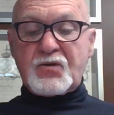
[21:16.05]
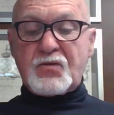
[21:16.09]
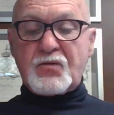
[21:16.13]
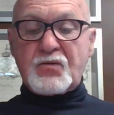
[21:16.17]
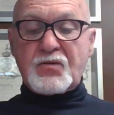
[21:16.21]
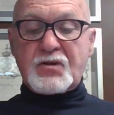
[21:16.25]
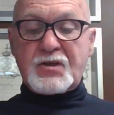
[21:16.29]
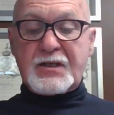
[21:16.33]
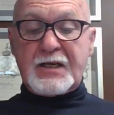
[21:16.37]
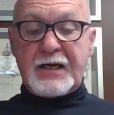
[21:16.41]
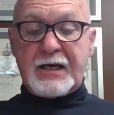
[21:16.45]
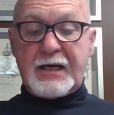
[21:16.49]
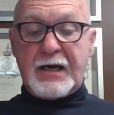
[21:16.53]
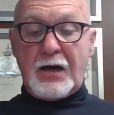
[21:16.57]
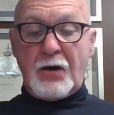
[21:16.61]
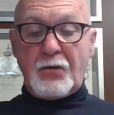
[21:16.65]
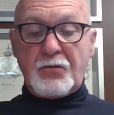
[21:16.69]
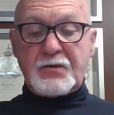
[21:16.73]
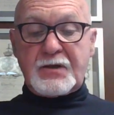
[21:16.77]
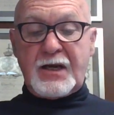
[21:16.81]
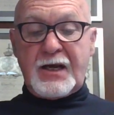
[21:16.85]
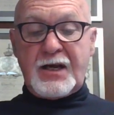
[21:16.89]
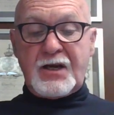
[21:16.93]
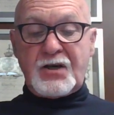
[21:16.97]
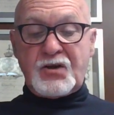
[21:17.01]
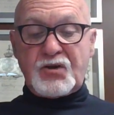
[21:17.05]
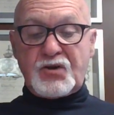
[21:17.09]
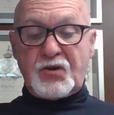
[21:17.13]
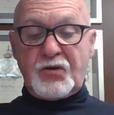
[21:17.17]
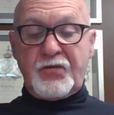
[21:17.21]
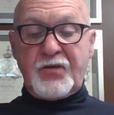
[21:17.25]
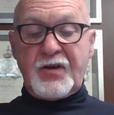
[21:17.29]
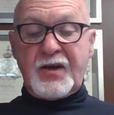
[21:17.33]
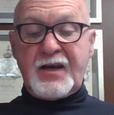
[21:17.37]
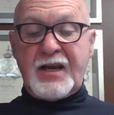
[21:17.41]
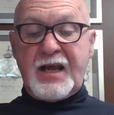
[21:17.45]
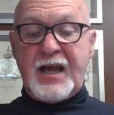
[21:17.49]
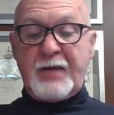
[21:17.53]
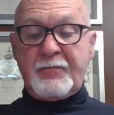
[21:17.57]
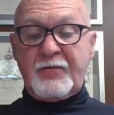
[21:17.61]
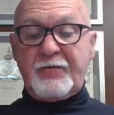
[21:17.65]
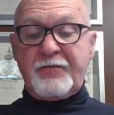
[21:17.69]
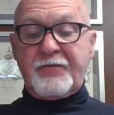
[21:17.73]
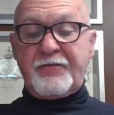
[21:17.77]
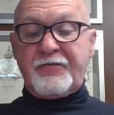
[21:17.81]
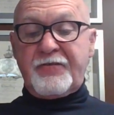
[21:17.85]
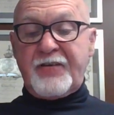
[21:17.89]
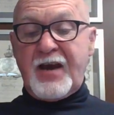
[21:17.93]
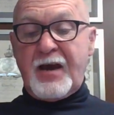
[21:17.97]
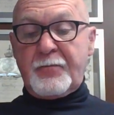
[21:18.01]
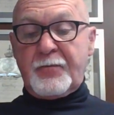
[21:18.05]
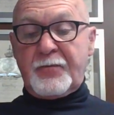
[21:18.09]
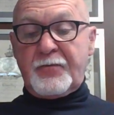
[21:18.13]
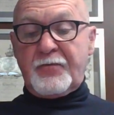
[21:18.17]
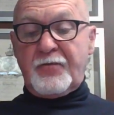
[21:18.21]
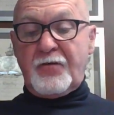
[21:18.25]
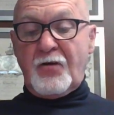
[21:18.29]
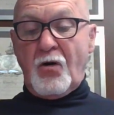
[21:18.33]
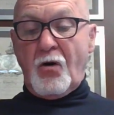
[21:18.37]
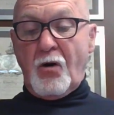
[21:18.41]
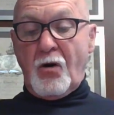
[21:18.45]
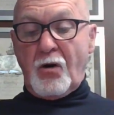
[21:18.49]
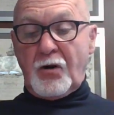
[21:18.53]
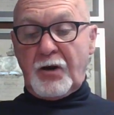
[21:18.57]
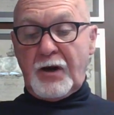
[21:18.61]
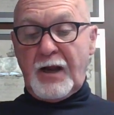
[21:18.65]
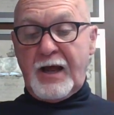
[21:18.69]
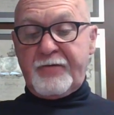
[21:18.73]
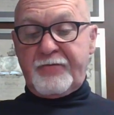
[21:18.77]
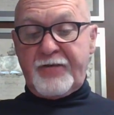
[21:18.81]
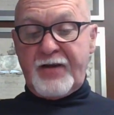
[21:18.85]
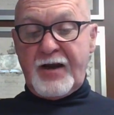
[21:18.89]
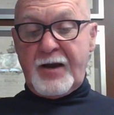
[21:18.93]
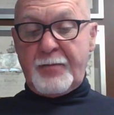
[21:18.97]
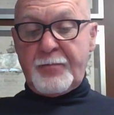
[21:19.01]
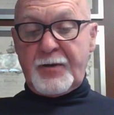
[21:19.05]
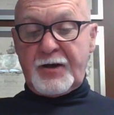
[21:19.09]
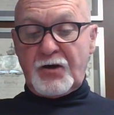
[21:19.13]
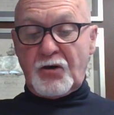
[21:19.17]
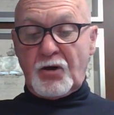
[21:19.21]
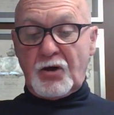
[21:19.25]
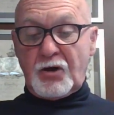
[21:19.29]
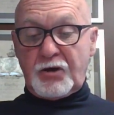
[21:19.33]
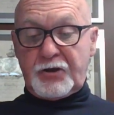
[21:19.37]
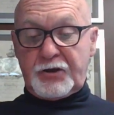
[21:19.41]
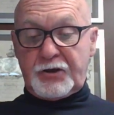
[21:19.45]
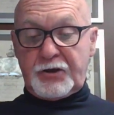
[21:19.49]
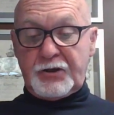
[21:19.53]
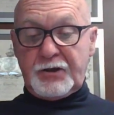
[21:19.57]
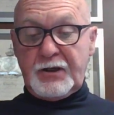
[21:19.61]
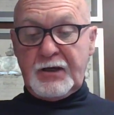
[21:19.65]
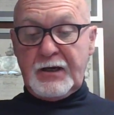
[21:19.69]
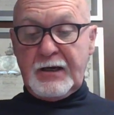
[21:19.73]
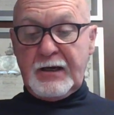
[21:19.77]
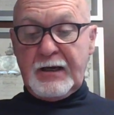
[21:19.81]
to seek out danger in the name of fame and honor,